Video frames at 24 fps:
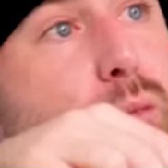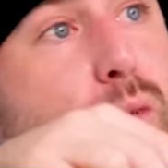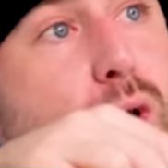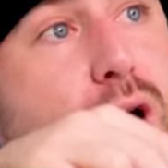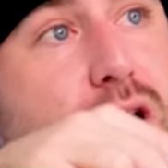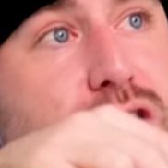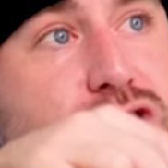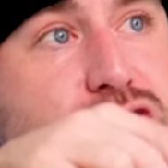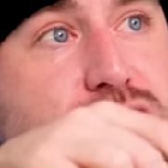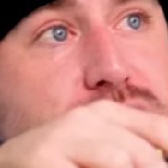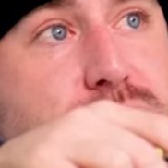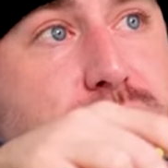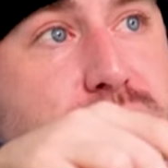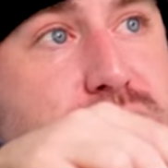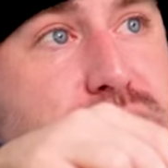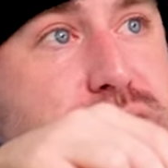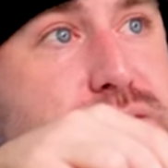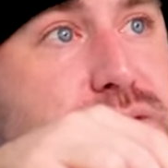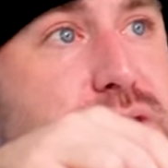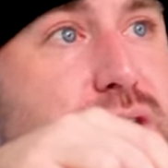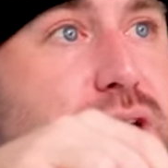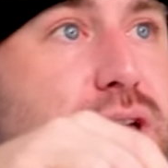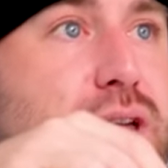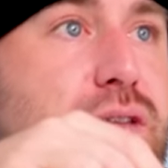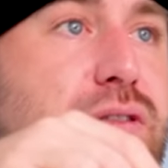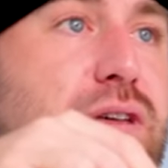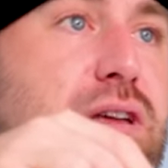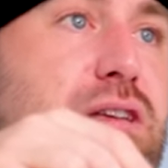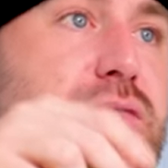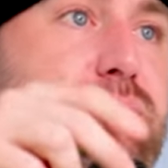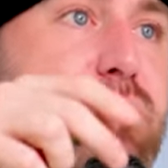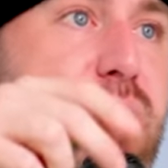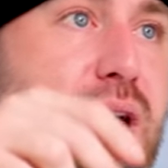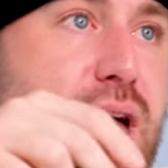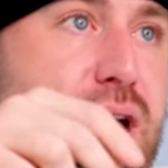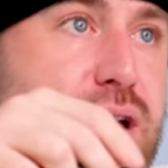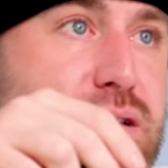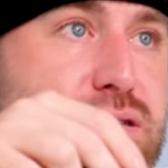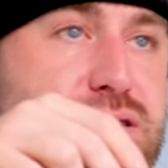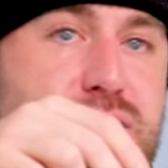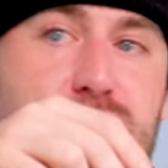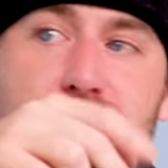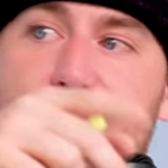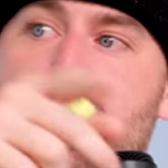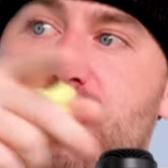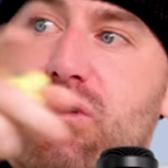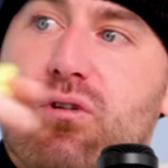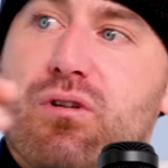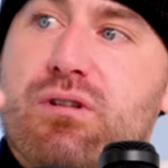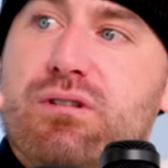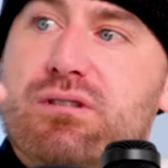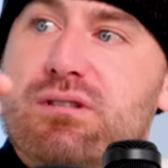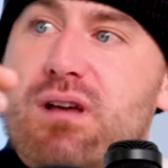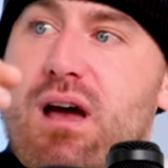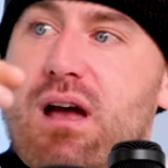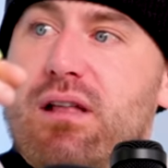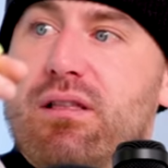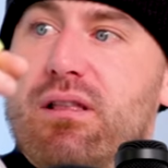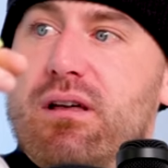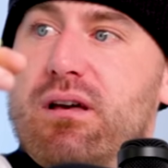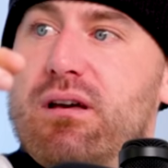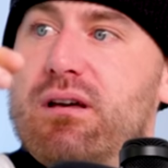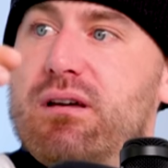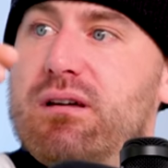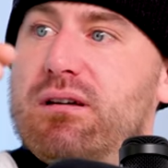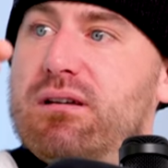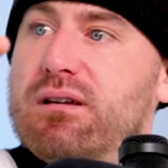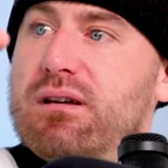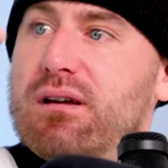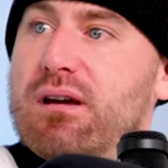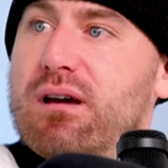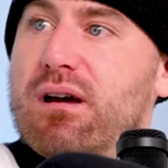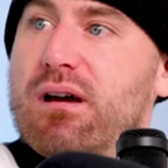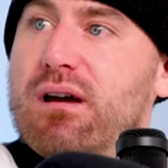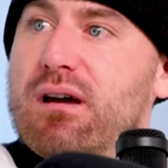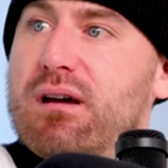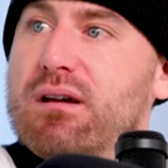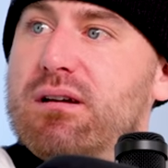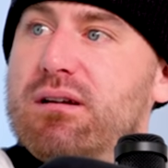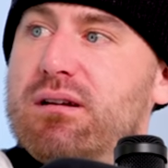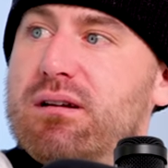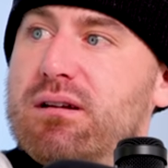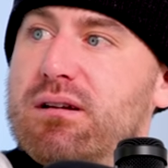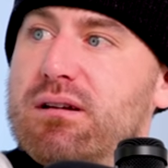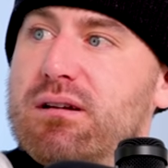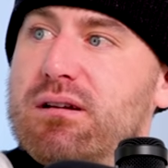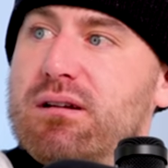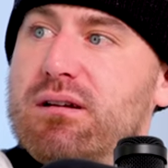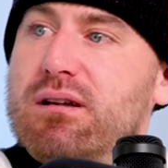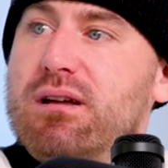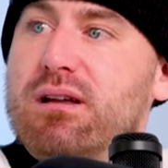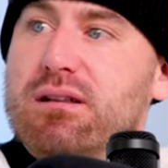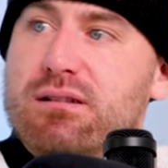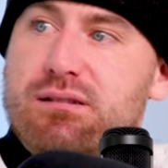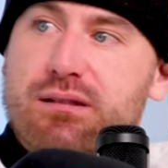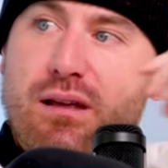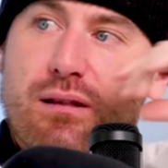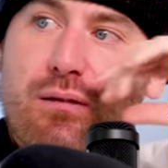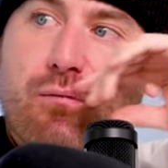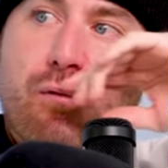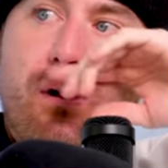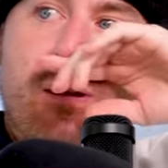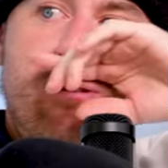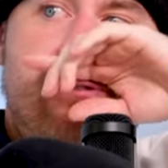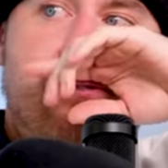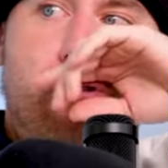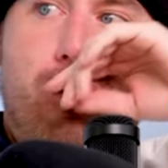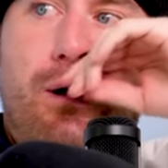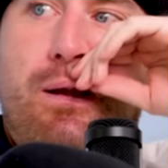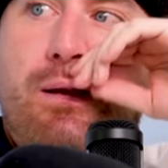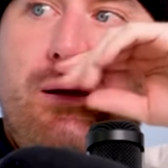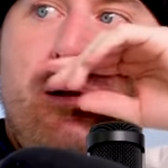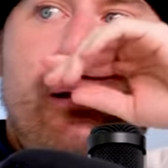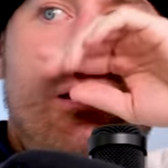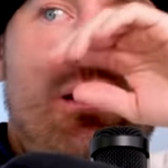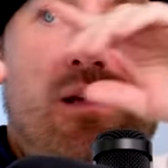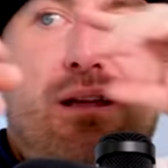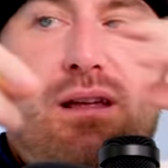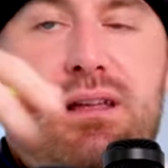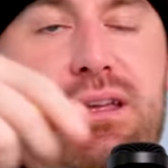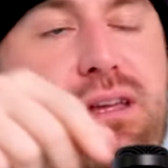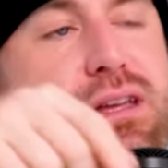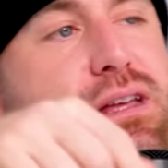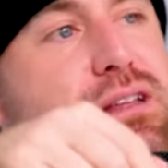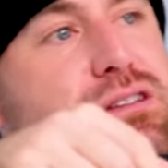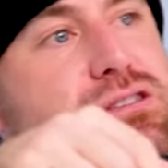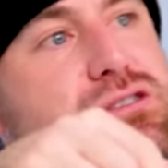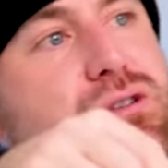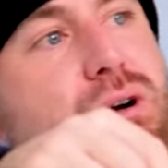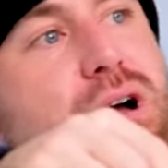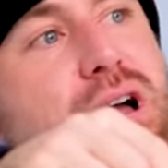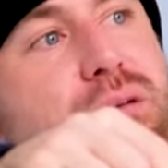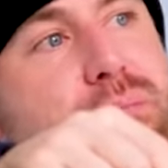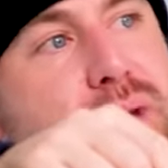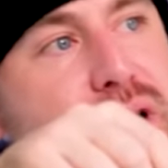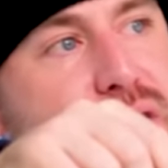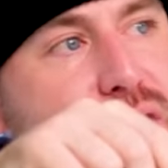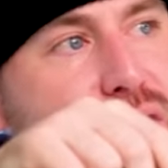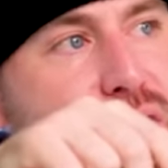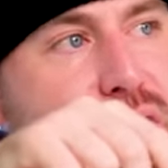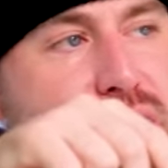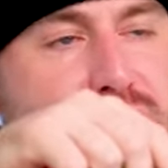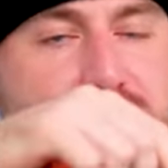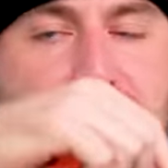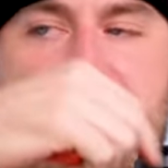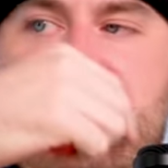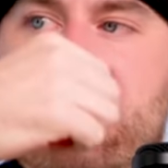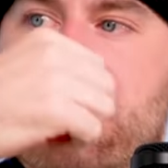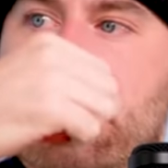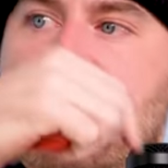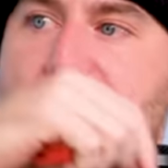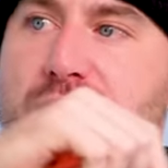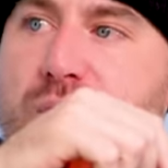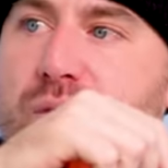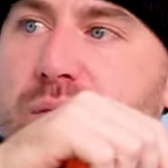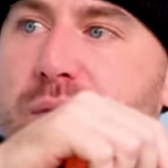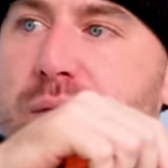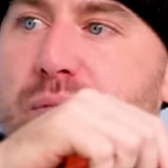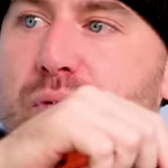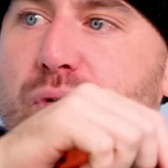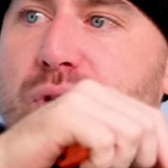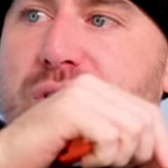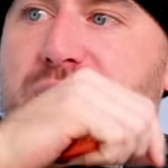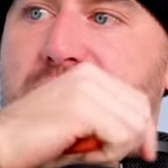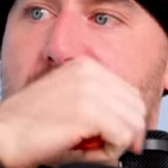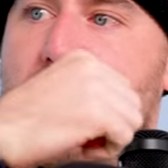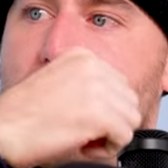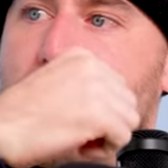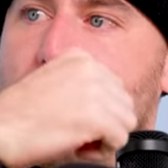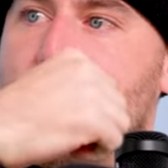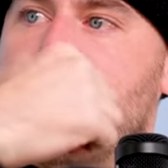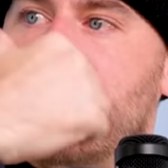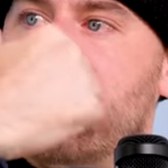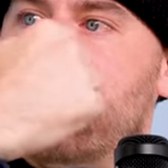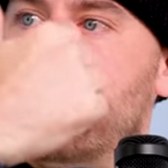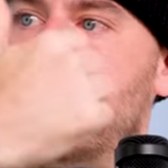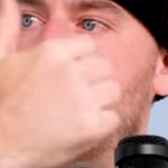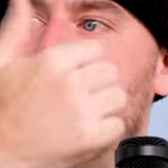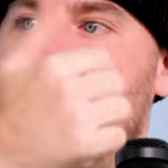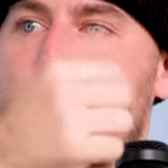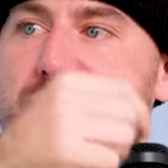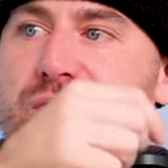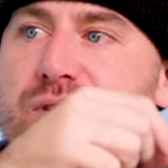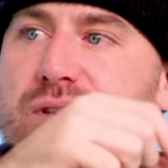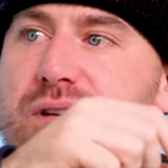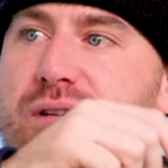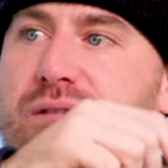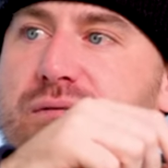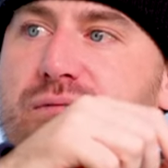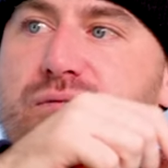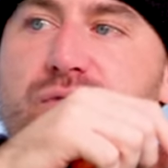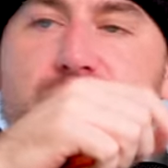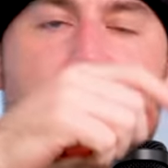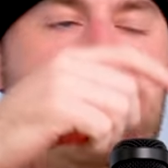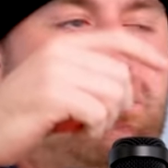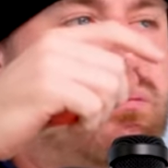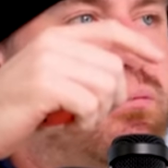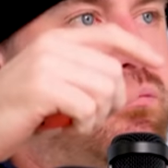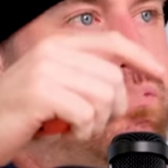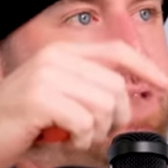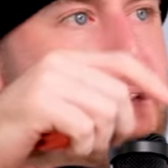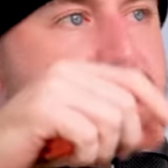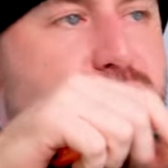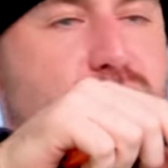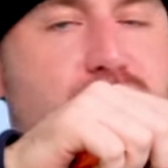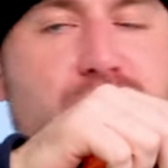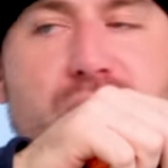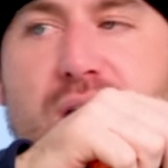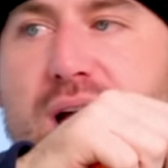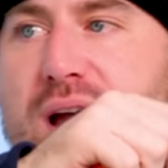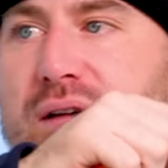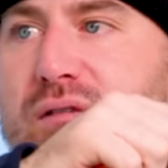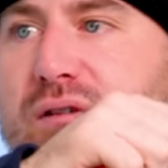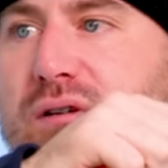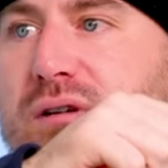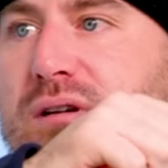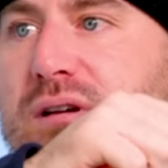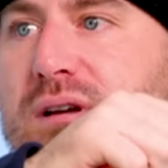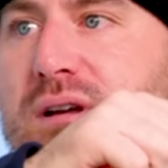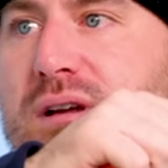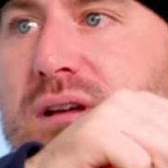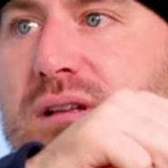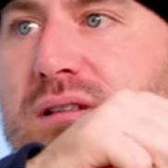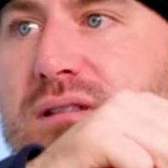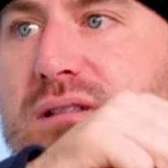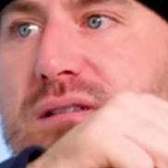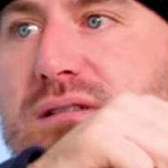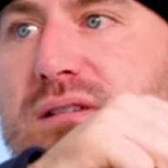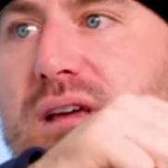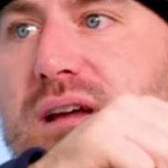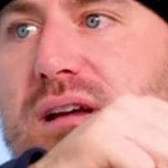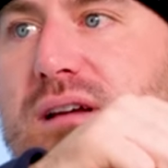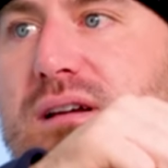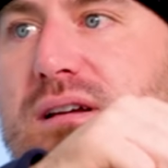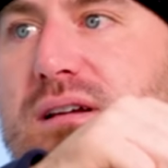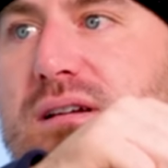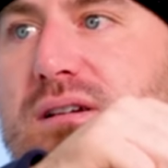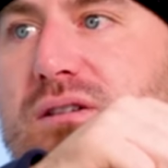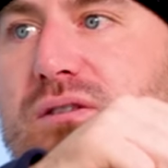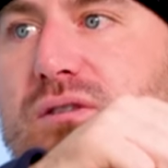I'm watching him. He's I think he's banging some girl inside the uh, inside the restaurant, and so I have my gun and I'm sitting there with my boy Darren, who's uh, from Never Have I Ever. It's like